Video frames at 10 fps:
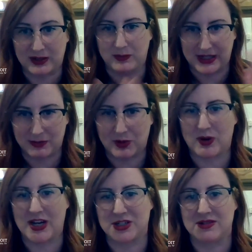but anyone
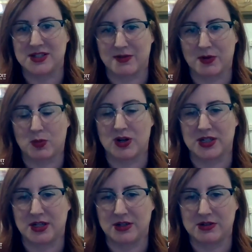watching who's never worked
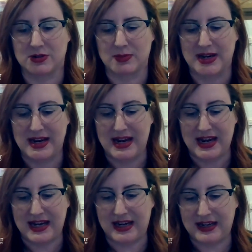in a newsroom,
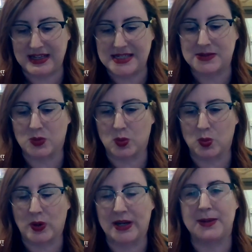it is
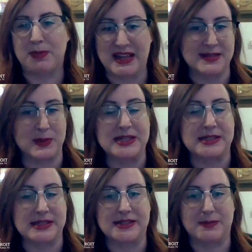one of the best
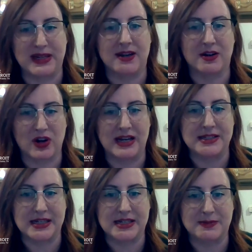places to be in a
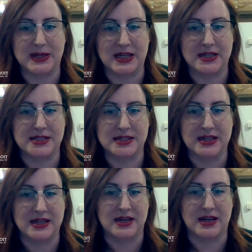crisis because
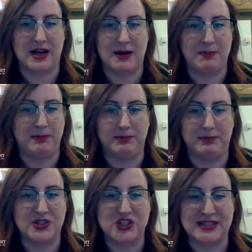
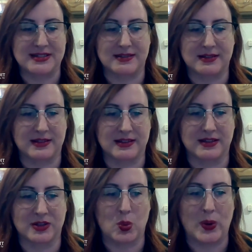just
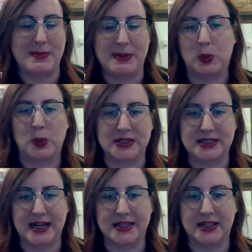the way people work
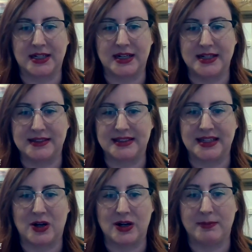together and to see
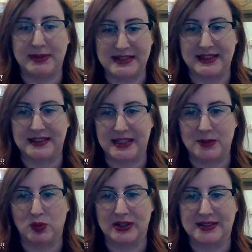how our amazing team
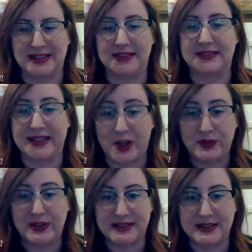works and the
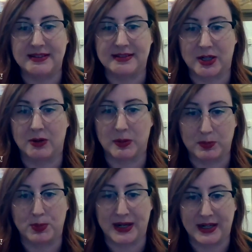selflessness that our
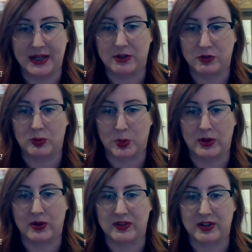breaking news
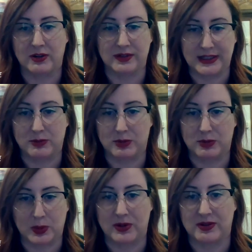reporters and our lead
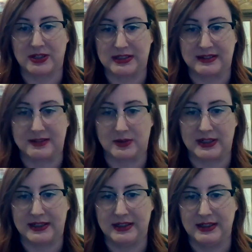reporters on this story,